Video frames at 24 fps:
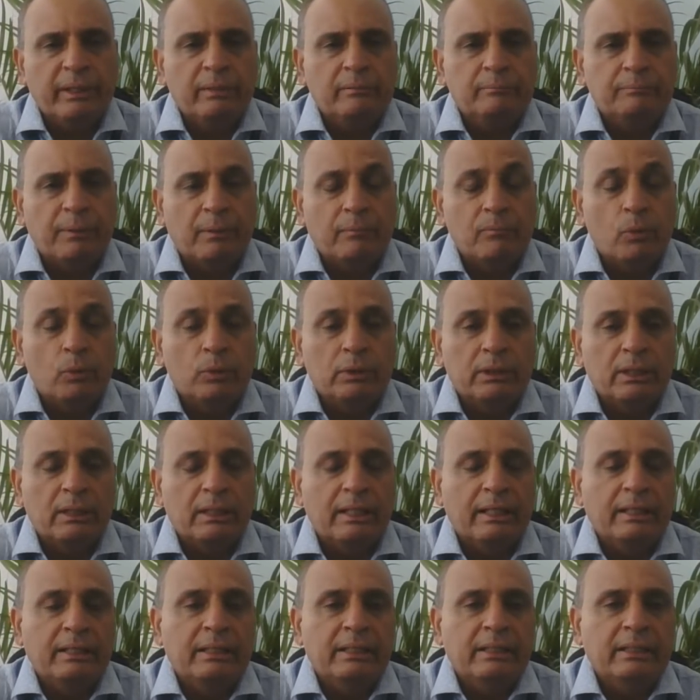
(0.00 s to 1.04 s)
between
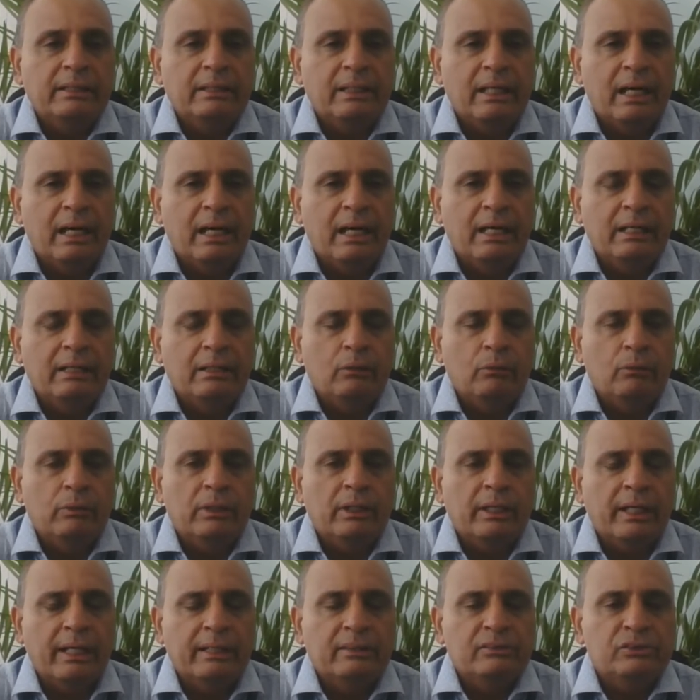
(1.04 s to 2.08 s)
promoter lending
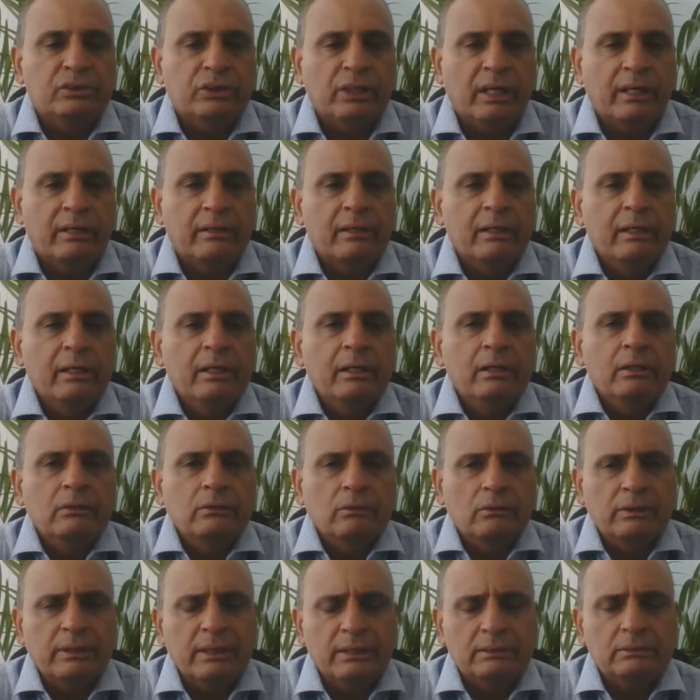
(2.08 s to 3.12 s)
and loan against share.
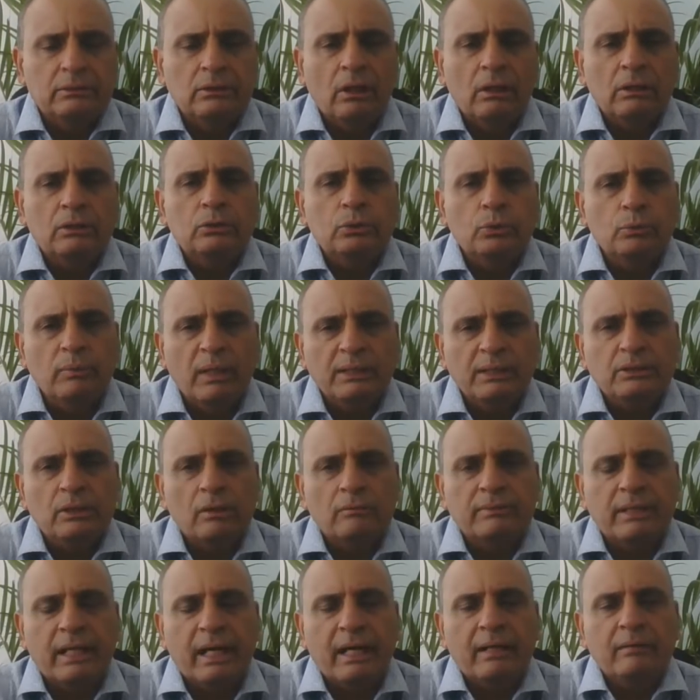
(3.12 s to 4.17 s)
Now, there's not too
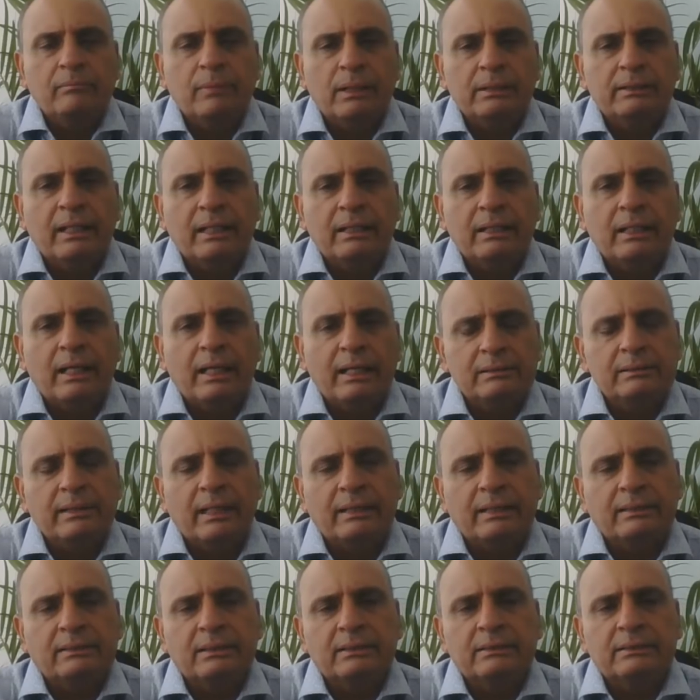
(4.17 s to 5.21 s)
much of that, but that
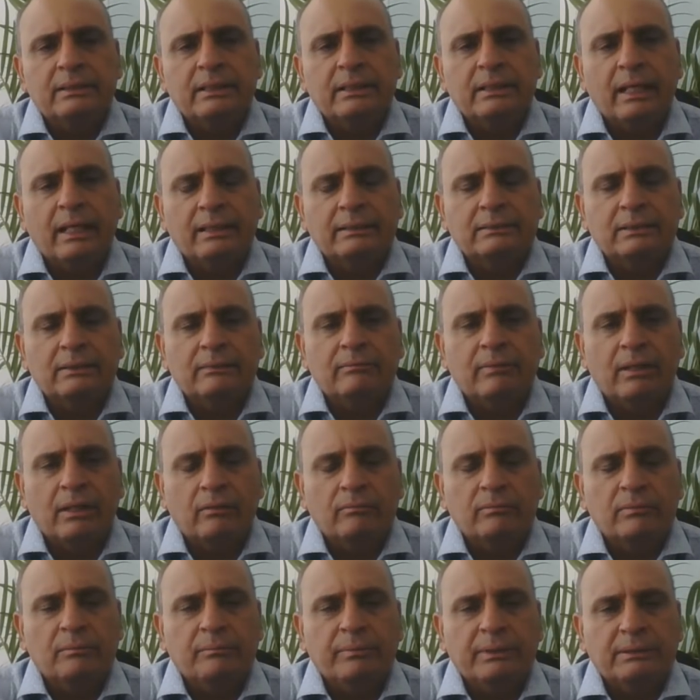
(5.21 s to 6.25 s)
has existed as
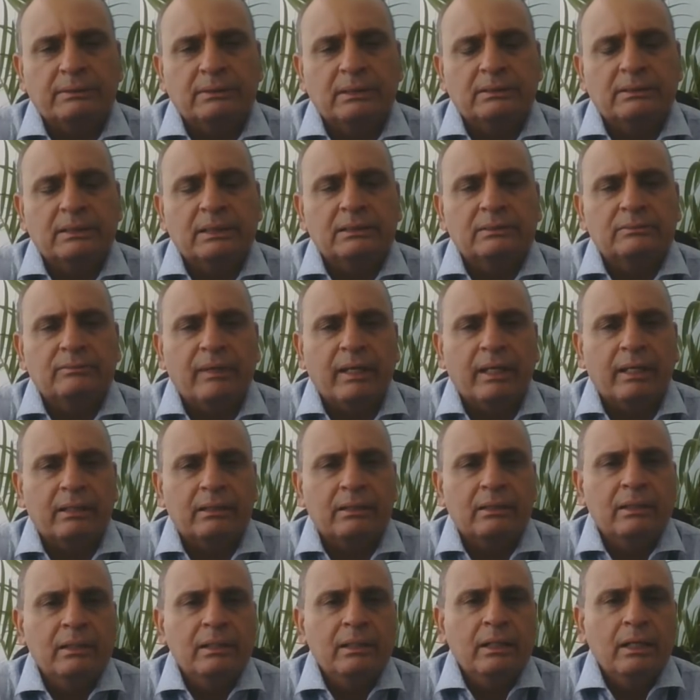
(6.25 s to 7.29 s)
one of the businesses
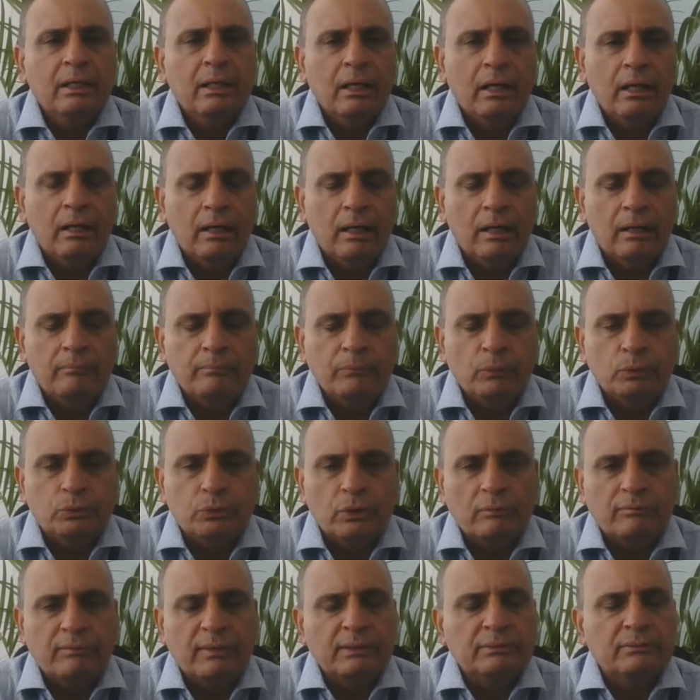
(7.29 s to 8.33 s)
where
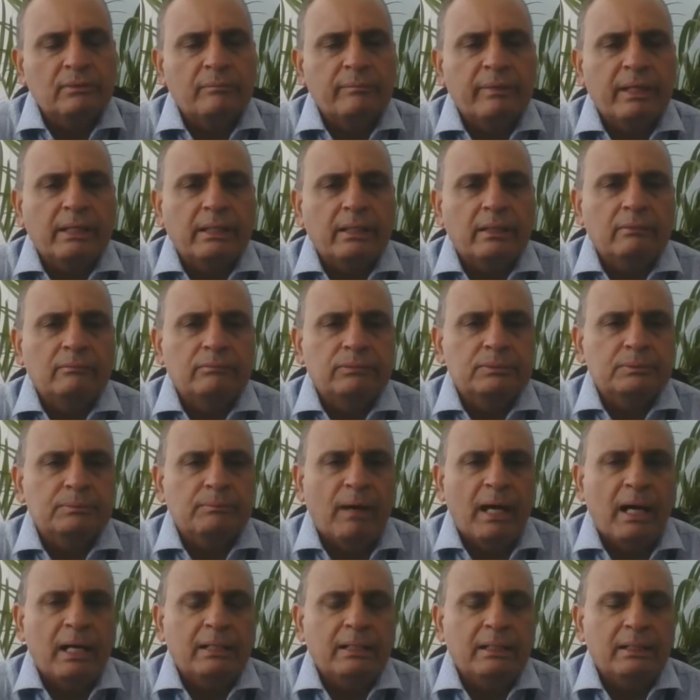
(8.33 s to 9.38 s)
mutual funds were making
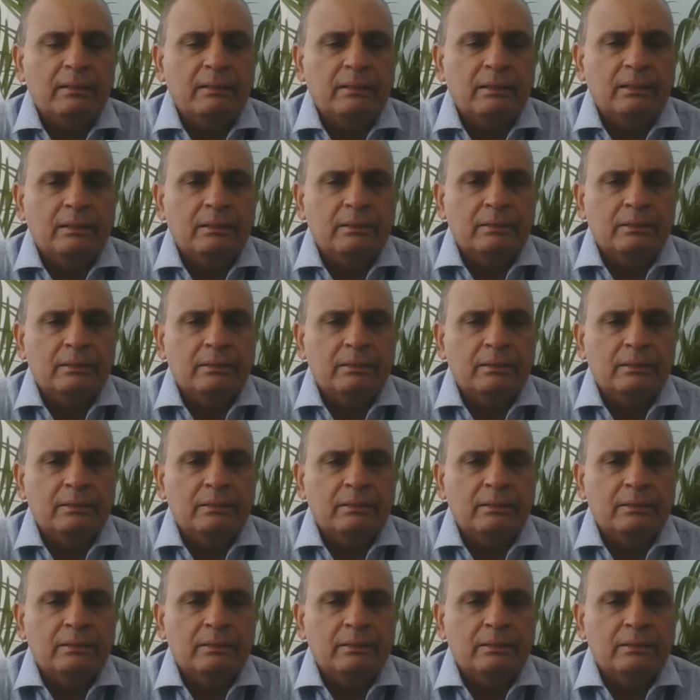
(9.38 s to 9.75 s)
smart,